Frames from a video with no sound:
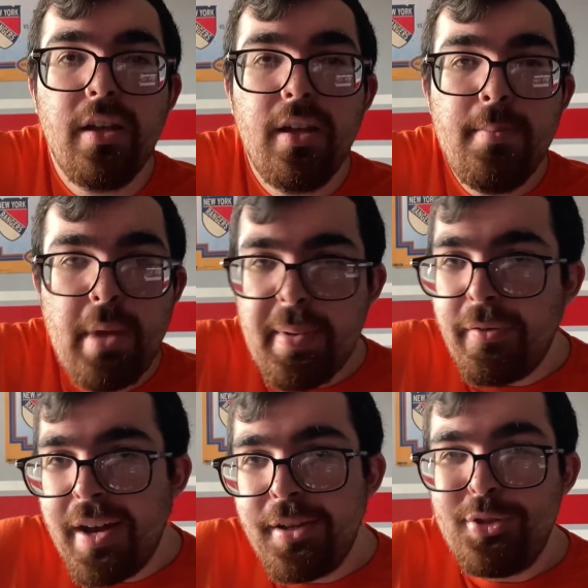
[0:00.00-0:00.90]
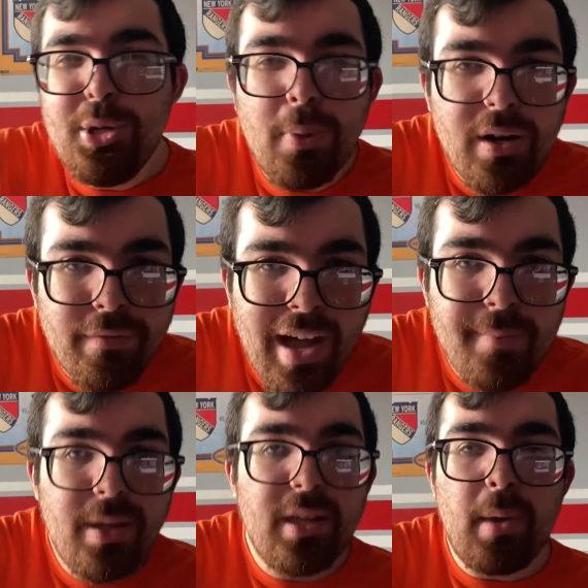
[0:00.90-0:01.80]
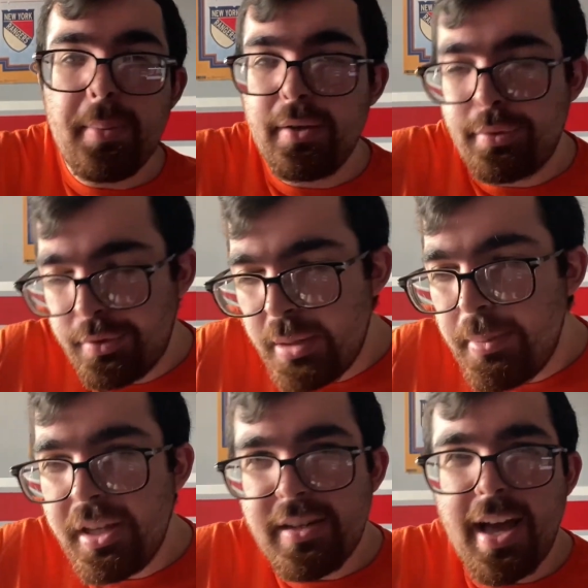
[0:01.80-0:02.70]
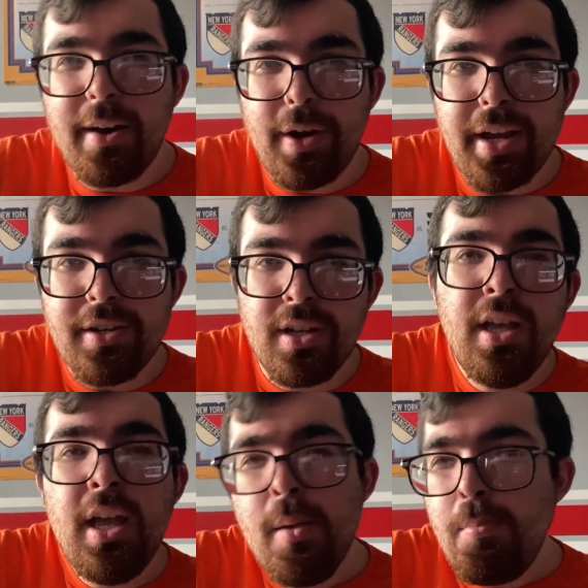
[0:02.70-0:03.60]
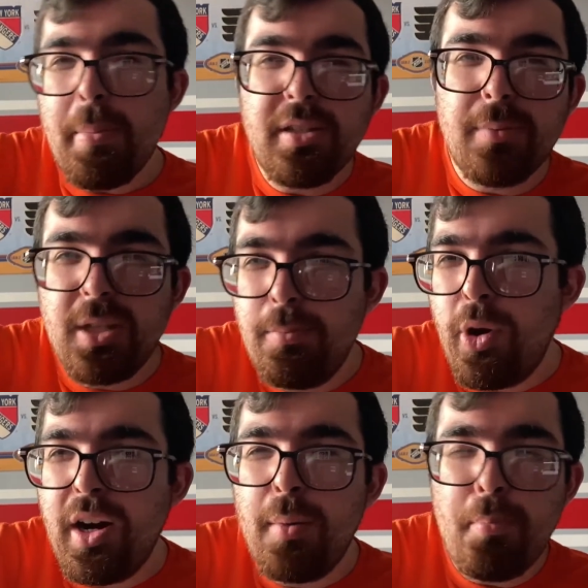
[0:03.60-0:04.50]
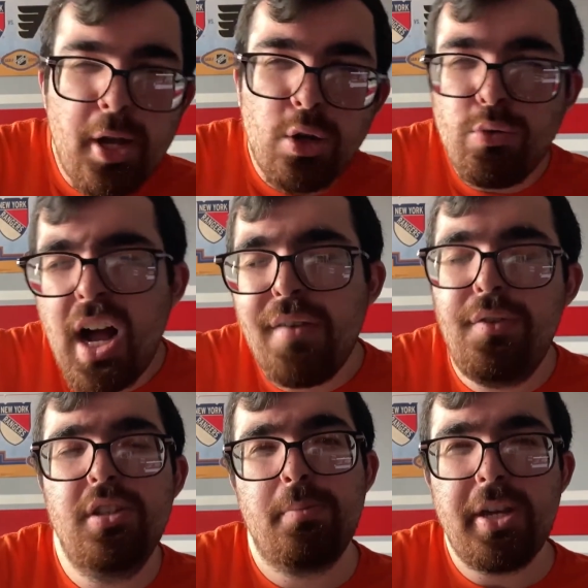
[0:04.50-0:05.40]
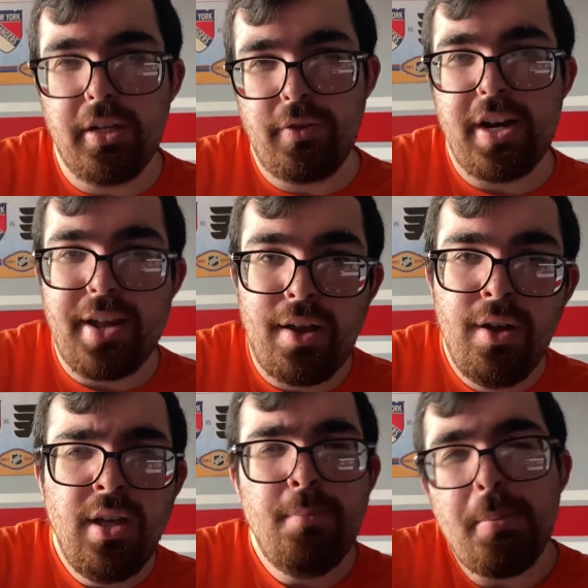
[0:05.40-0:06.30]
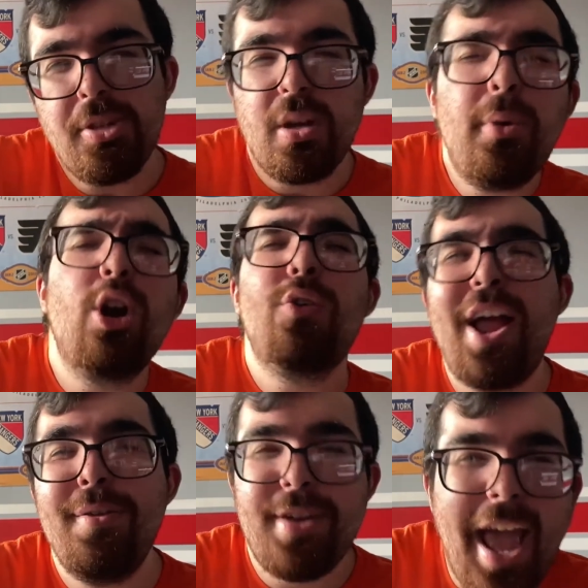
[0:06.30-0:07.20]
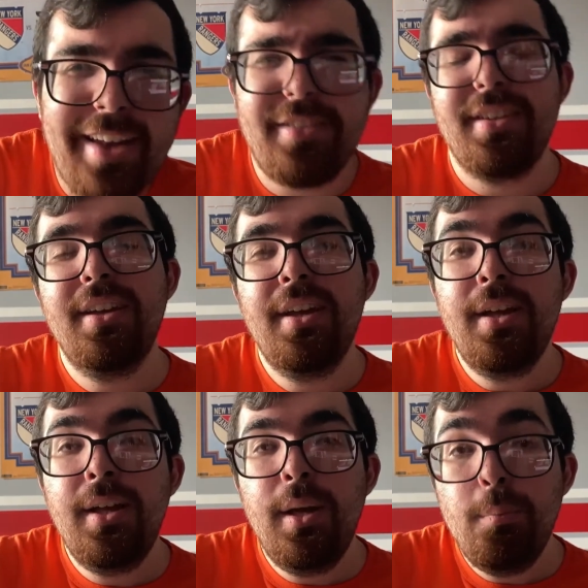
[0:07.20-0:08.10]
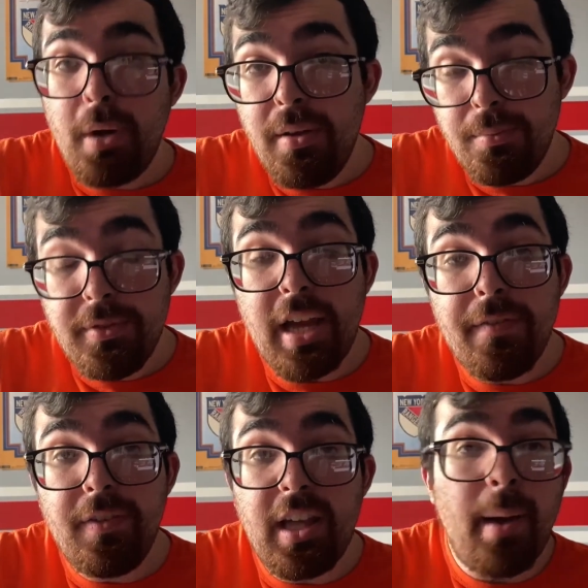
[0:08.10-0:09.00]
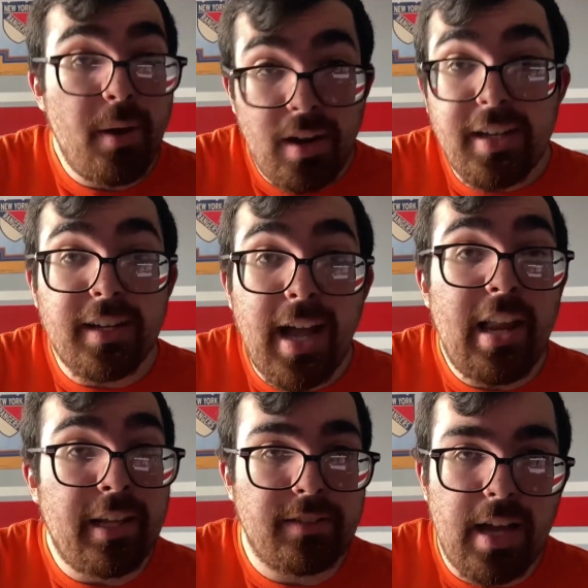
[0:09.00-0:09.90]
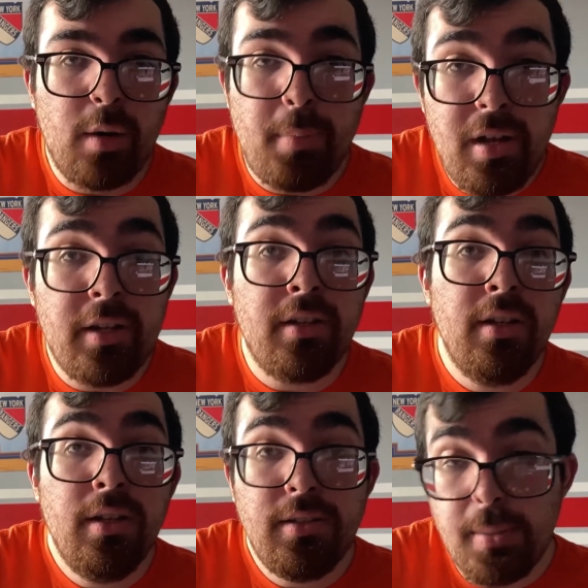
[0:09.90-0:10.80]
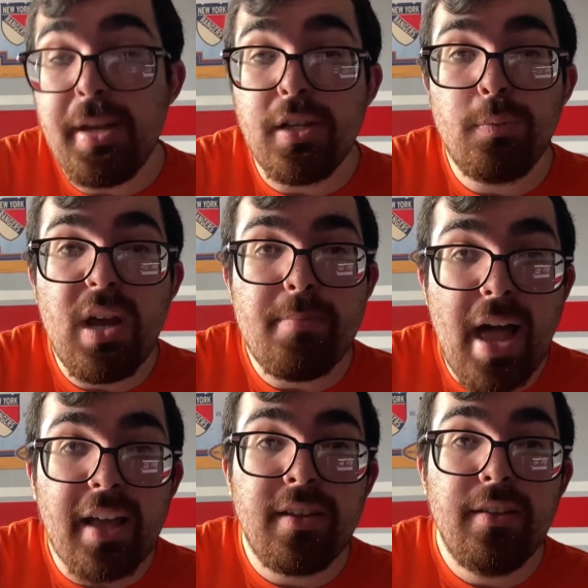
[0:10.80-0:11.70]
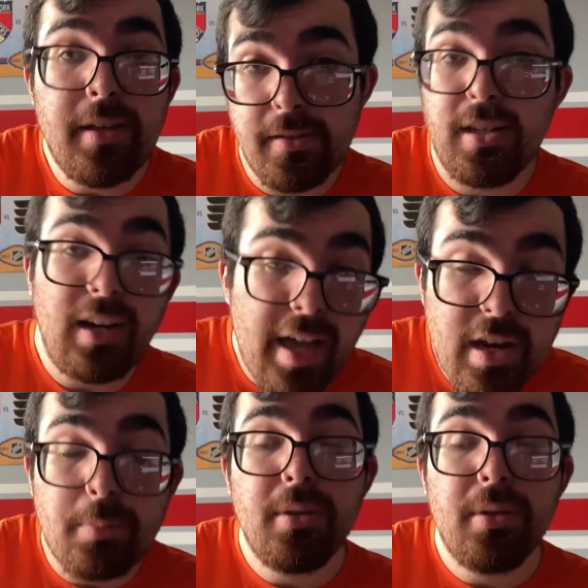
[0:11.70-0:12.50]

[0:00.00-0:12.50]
Maybe around the $2.5 million, maybe a $3 million range. Maybe something where Michael Raffl is making right now. Maybe somewhere around that. But definitely, I would like a guy like a Tyler Pitlick to make his way back into the lineup.